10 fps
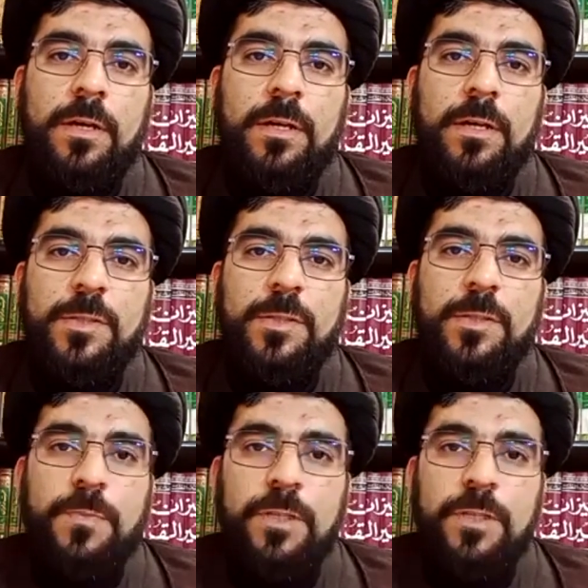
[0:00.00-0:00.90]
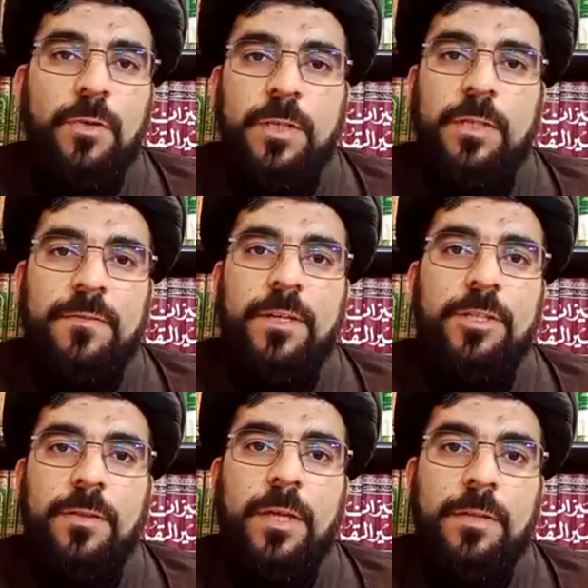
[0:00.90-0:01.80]
spiritual
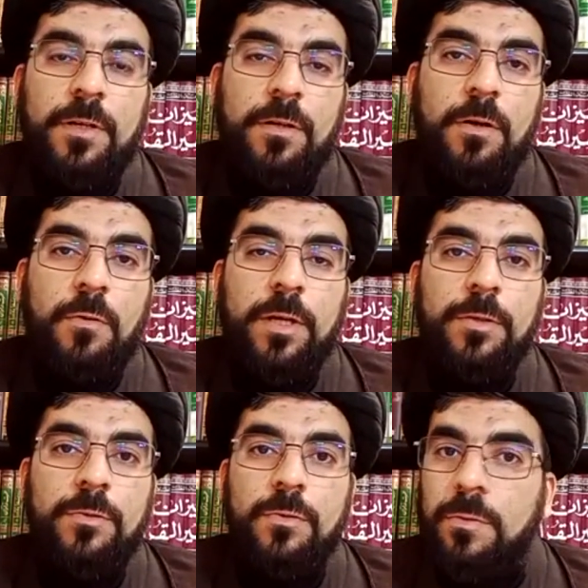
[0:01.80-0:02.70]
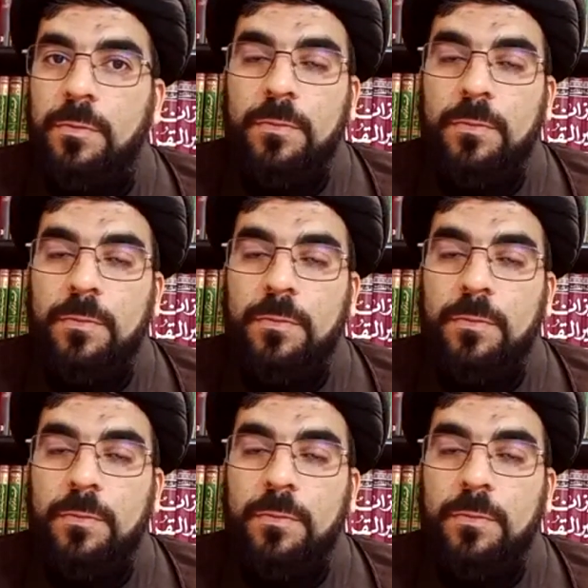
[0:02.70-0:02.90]
elevation that we're going to